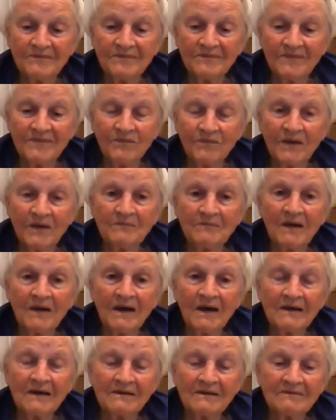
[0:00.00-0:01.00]
When
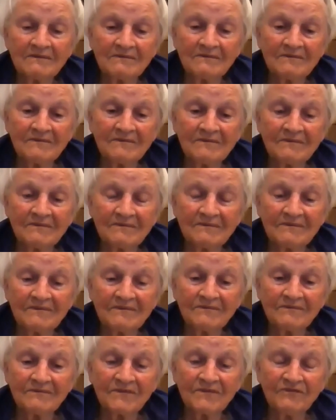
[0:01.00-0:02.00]
my
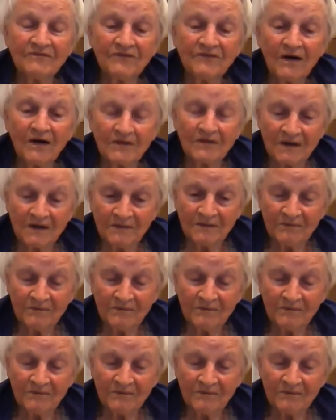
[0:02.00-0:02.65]
father,